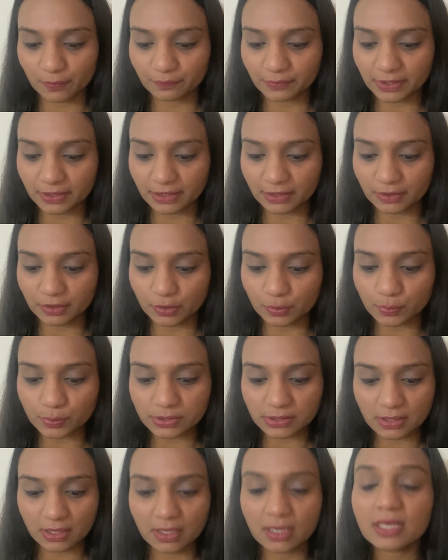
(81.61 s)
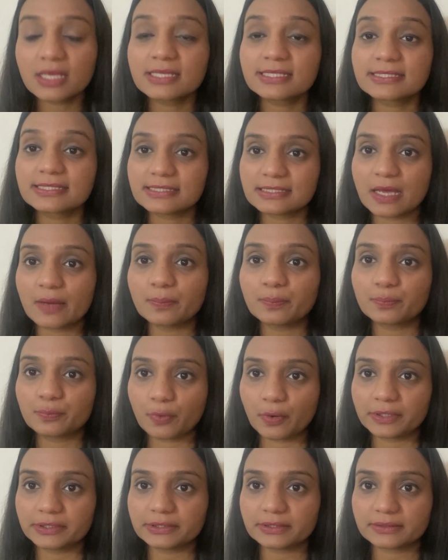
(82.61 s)
We can use
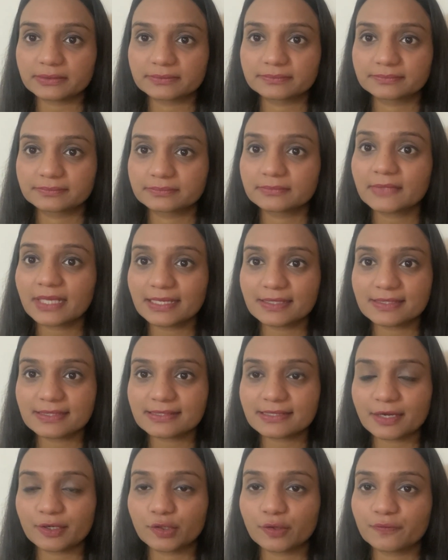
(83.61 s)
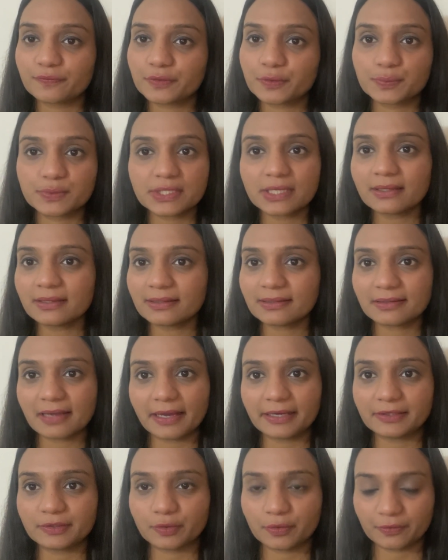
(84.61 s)
somewhat instead of using
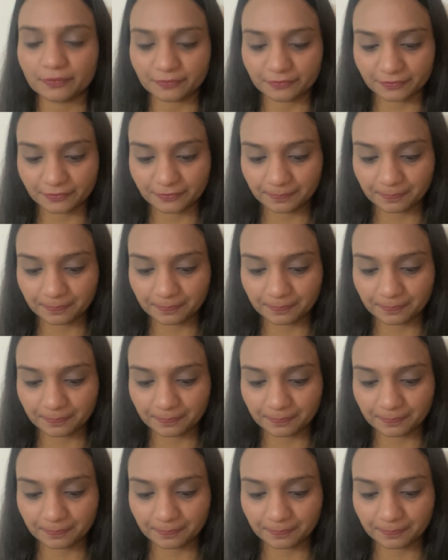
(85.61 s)
kind of.